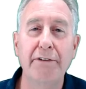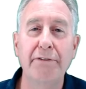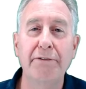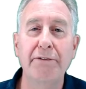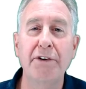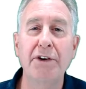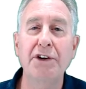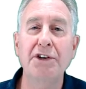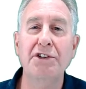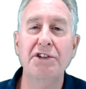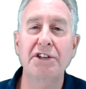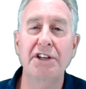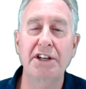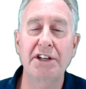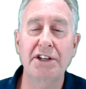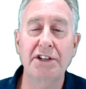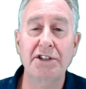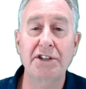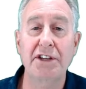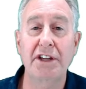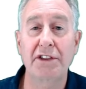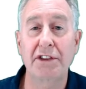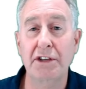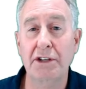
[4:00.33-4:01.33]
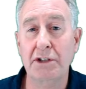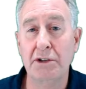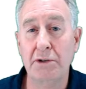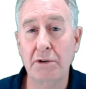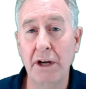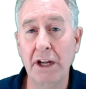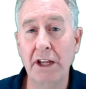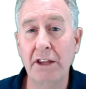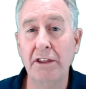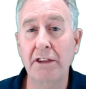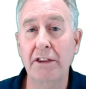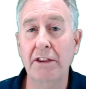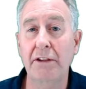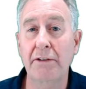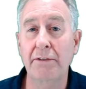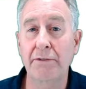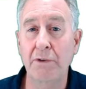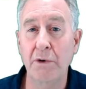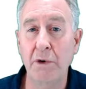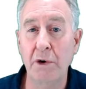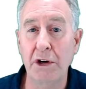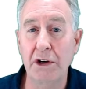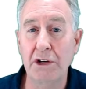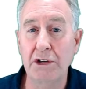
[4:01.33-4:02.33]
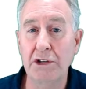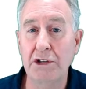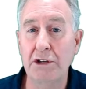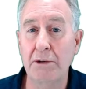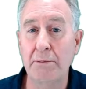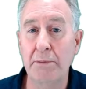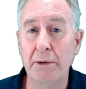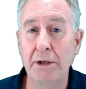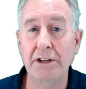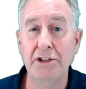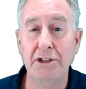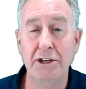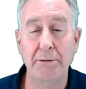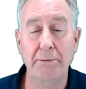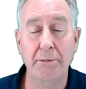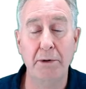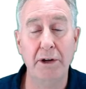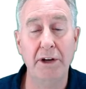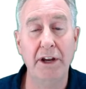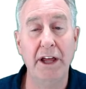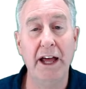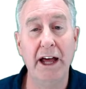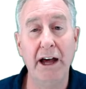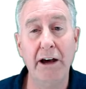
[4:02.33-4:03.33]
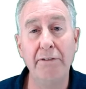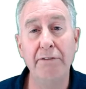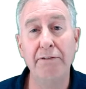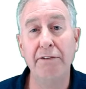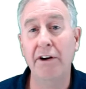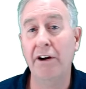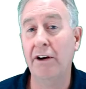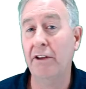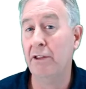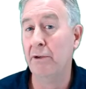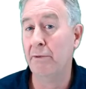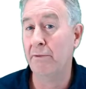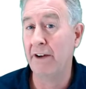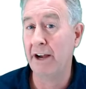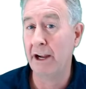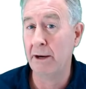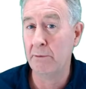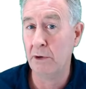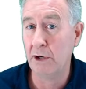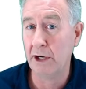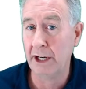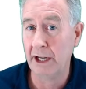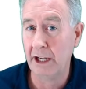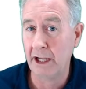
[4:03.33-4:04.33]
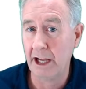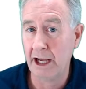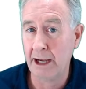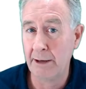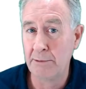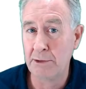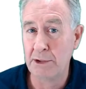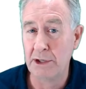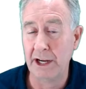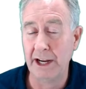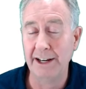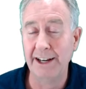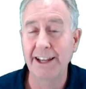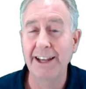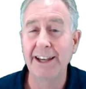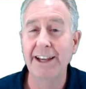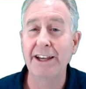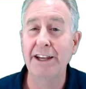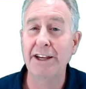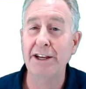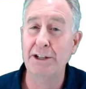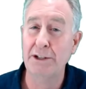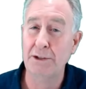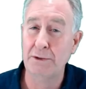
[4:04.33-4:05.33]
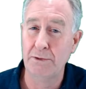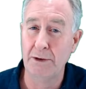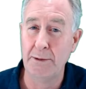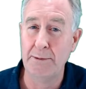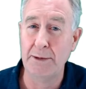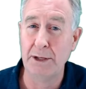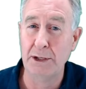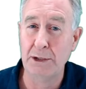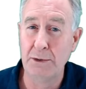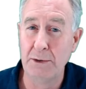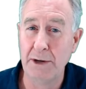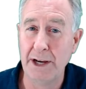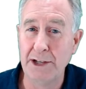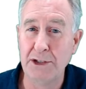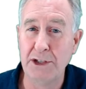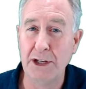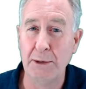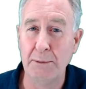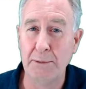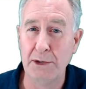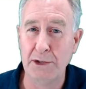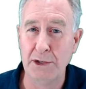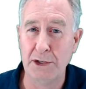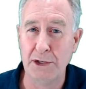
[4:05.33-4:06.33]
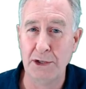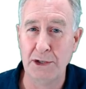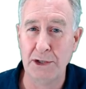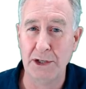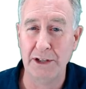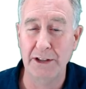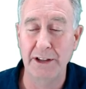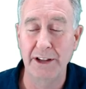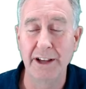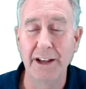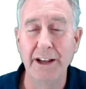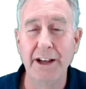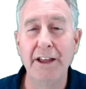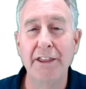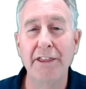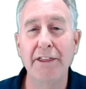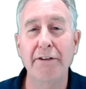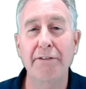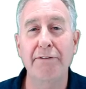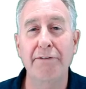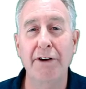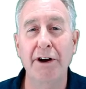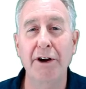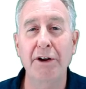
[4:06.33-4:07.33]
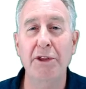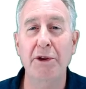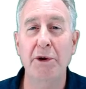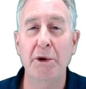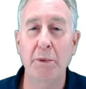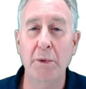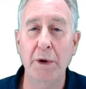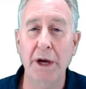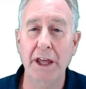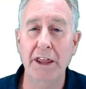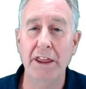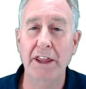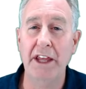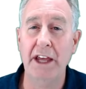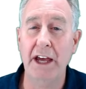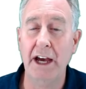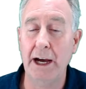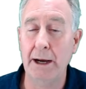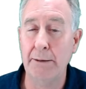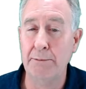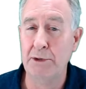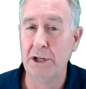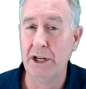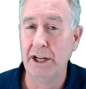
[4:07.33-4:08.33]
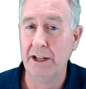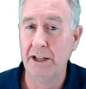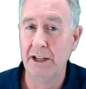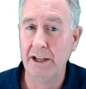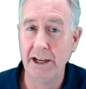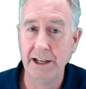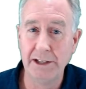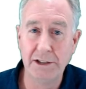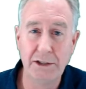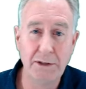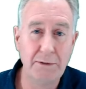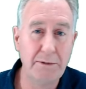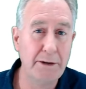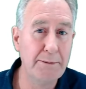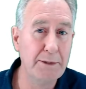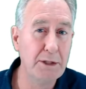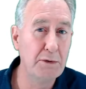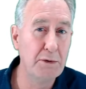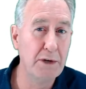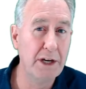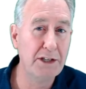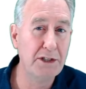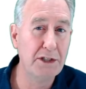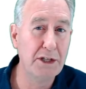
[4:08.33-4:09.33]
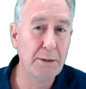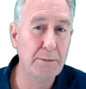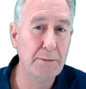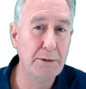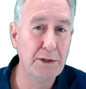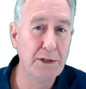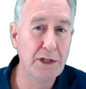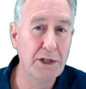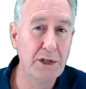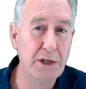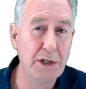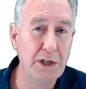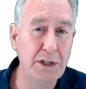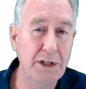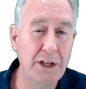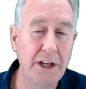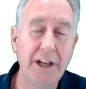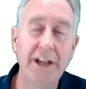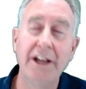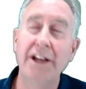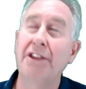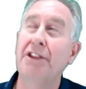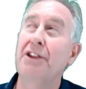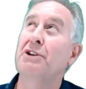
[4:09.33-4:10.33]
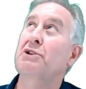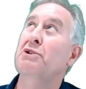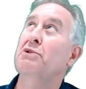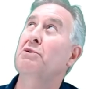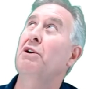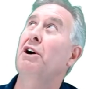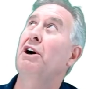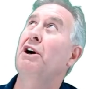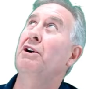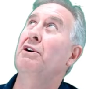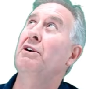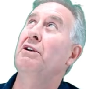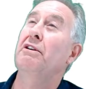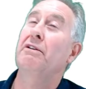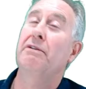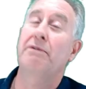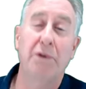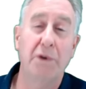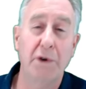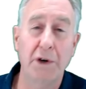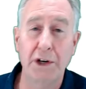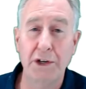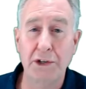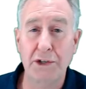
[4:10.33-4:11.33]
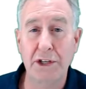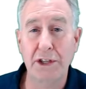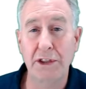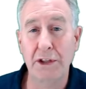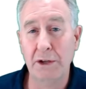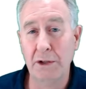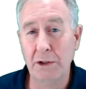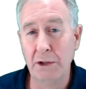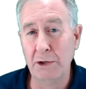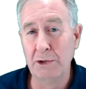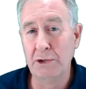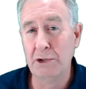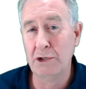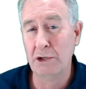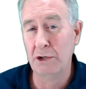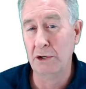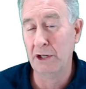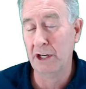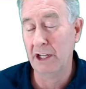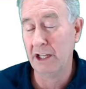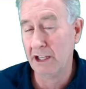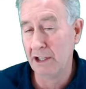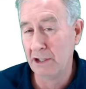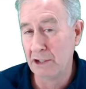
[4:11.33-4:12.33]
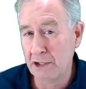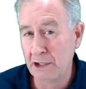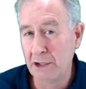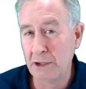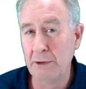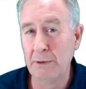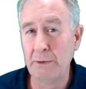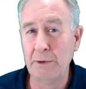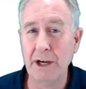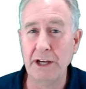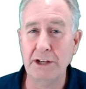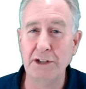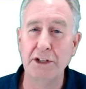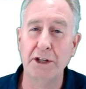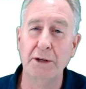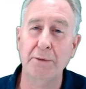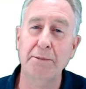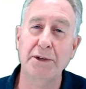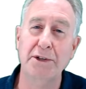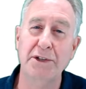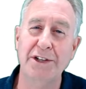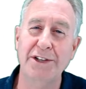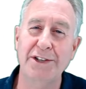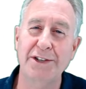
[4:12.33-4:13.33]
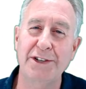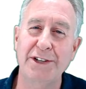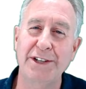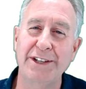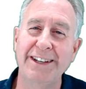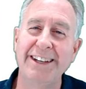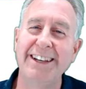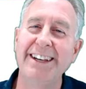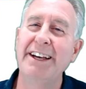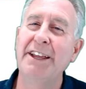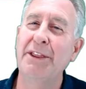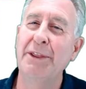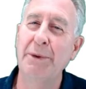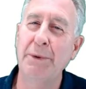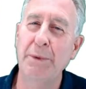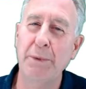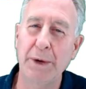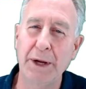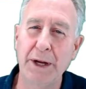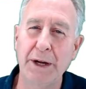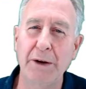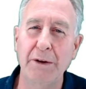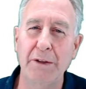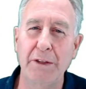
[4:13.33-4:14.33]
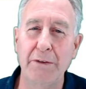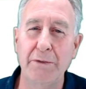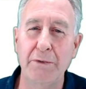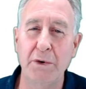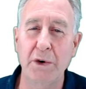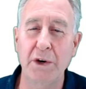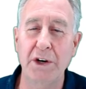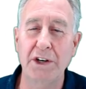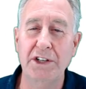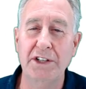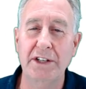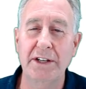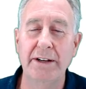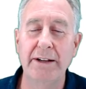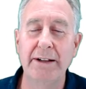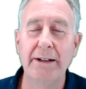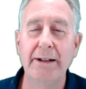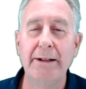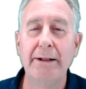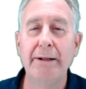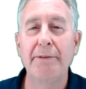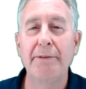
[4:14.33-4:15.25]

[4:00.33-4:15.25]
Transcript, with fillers: The first is that the strength of the force depends upon how far the vibrating object is from its resting position. The farther away the object gets from its resting position, the stronger the force, and the closer it is to the resting position, the weaker the force.